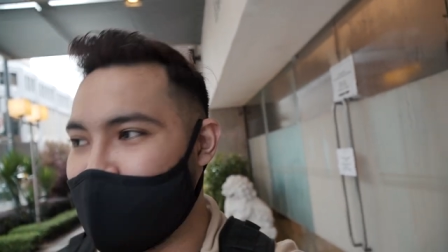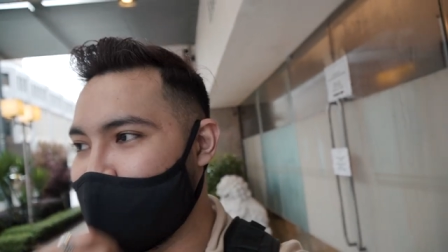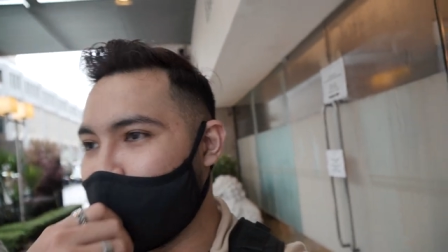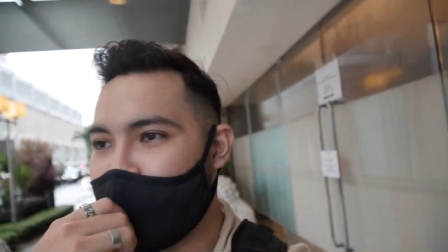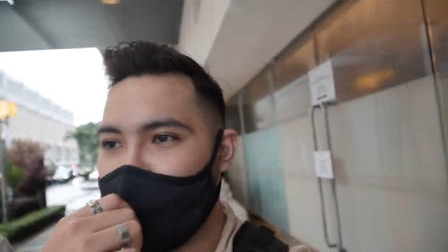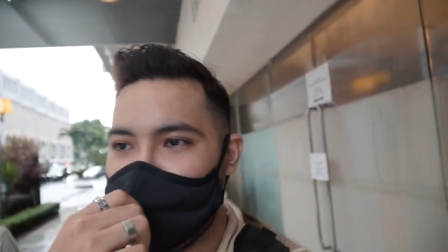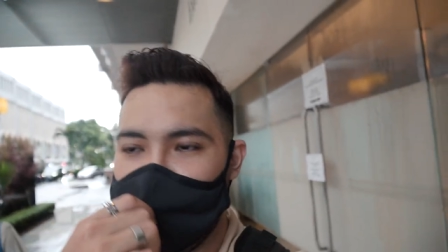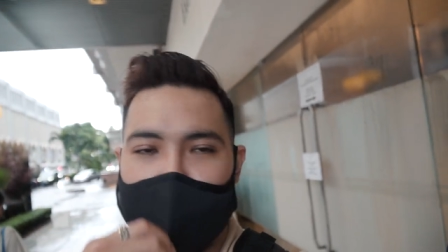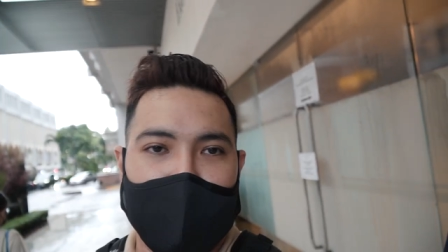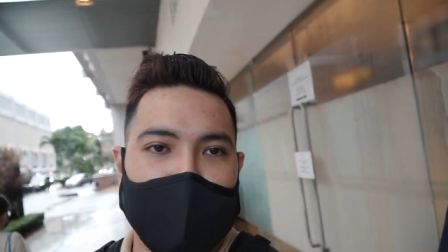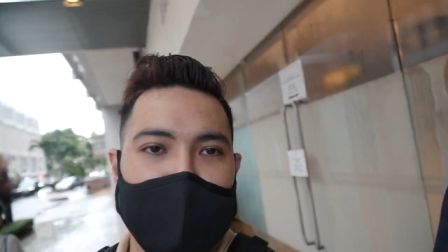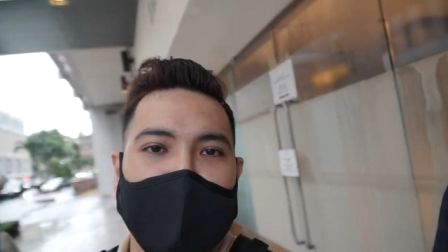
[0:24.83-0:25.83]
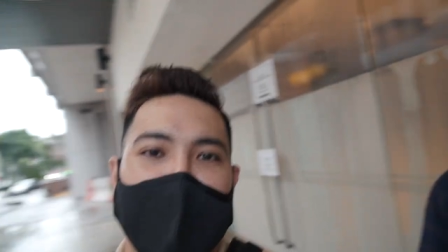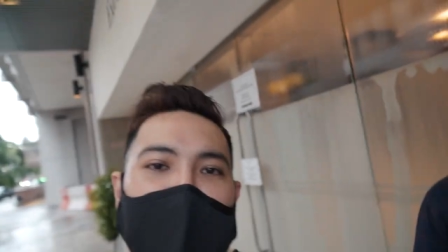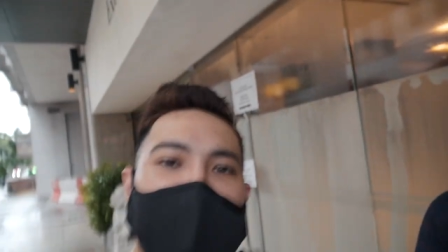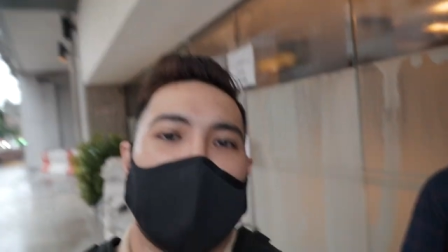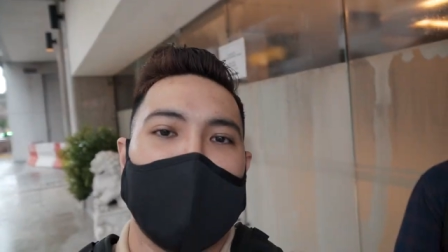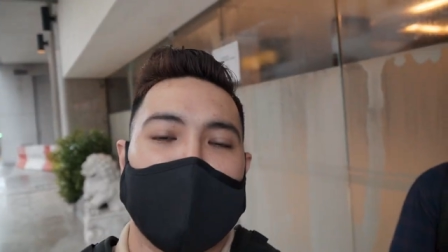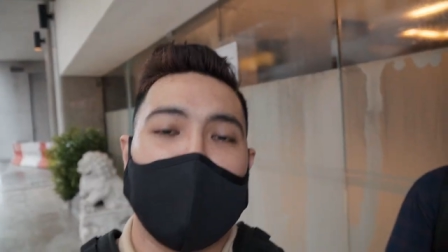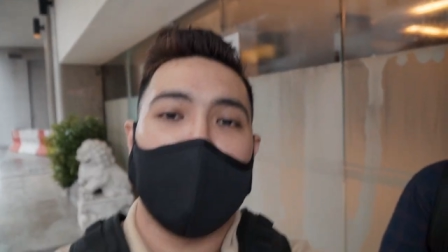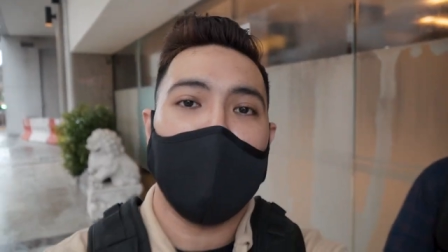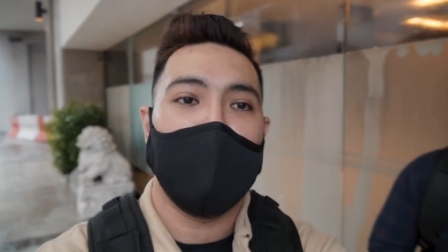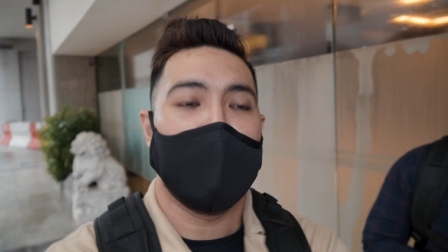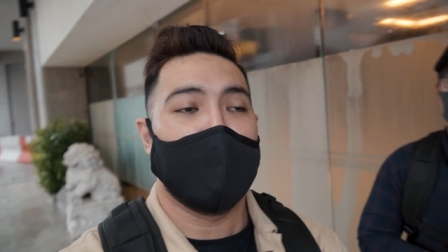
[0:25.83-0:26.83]
local filmmaker, Thomas
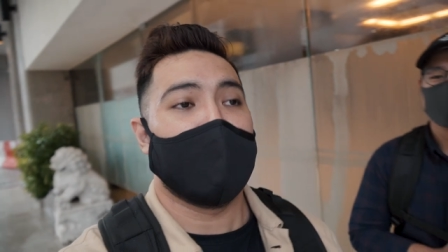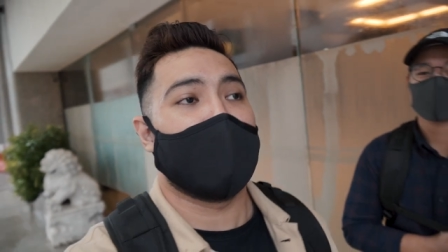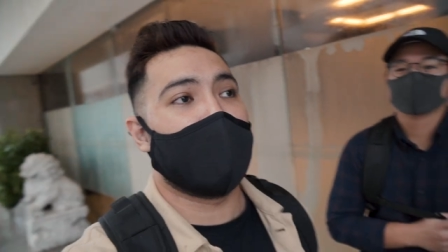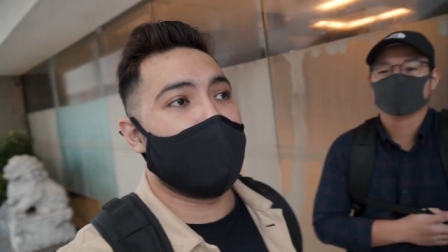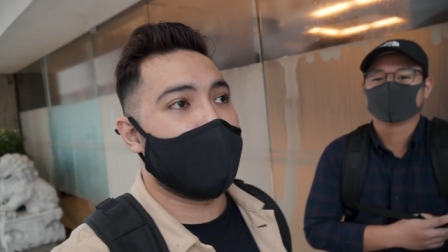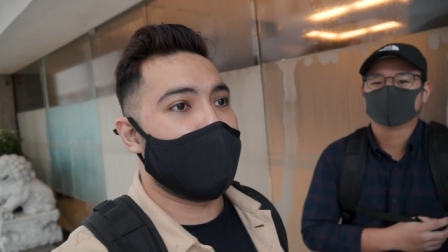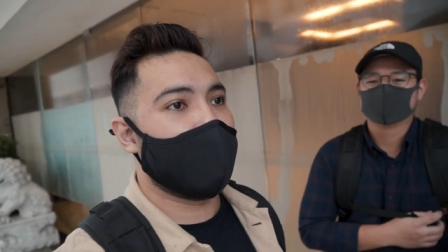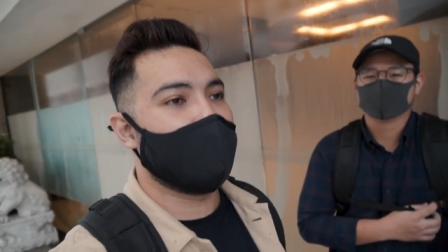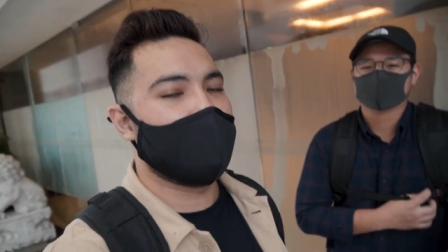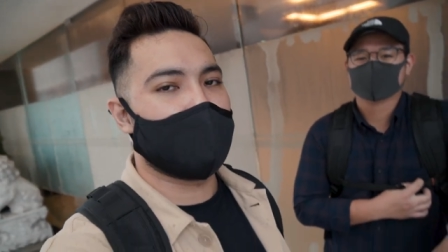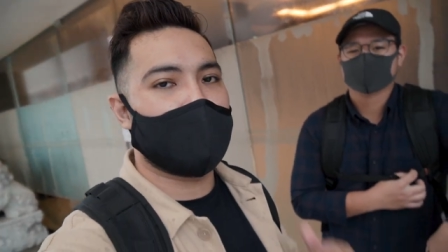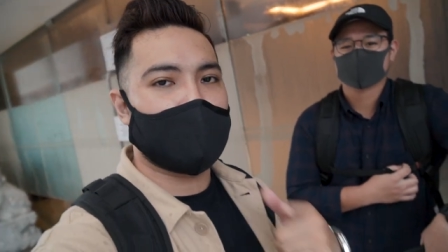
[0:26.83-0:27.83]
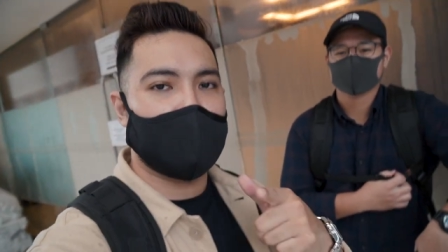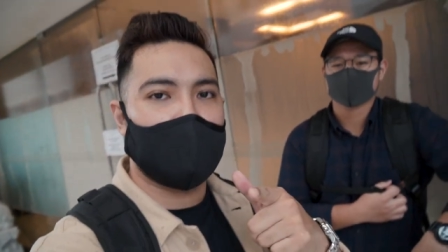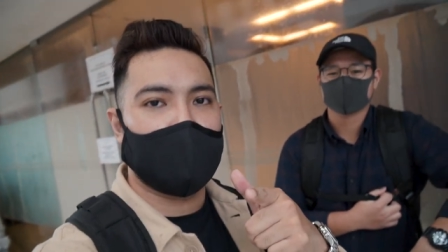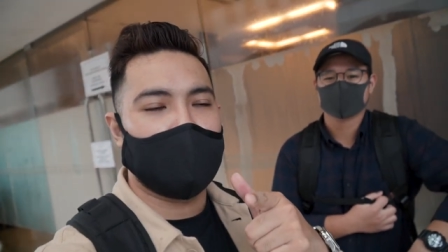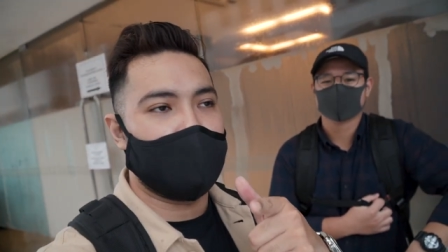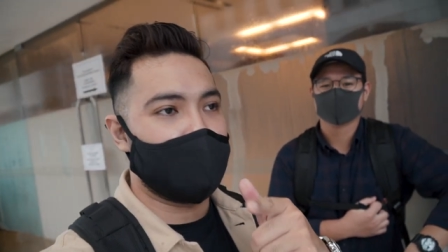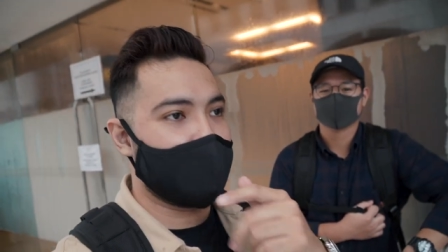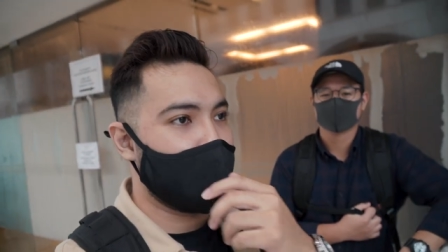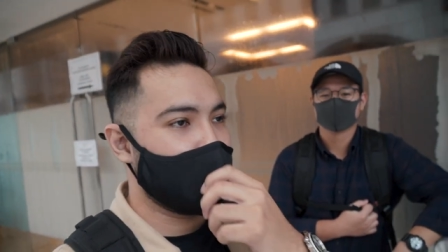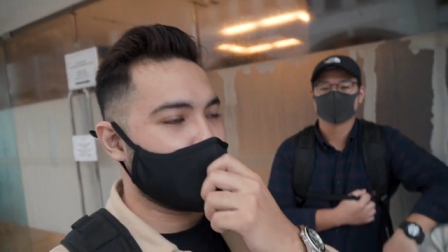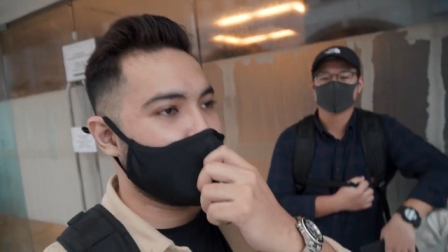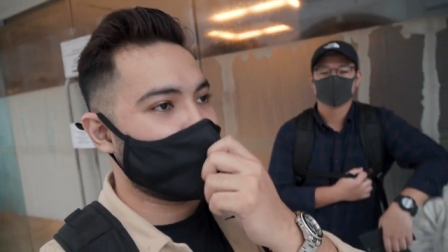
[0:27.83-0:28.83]
Goh. And Gotta Go, his
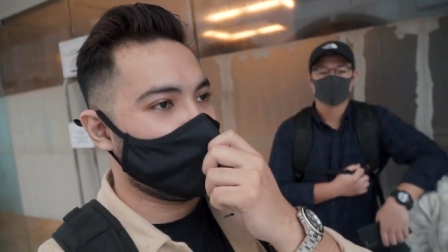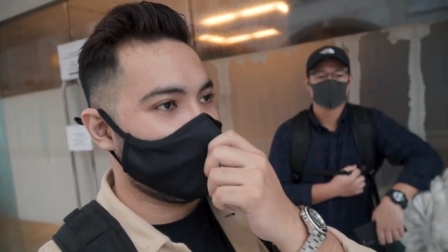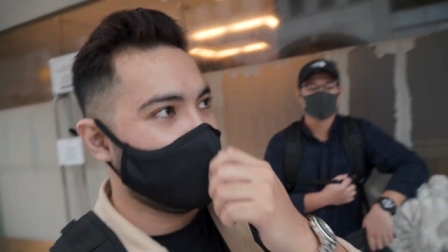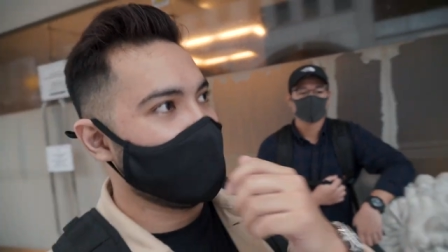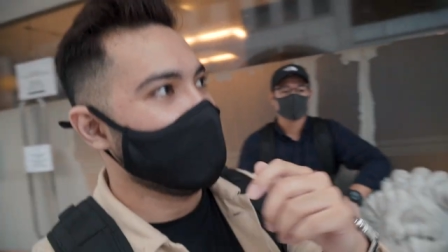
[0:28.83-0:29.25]
name is Gotta Go.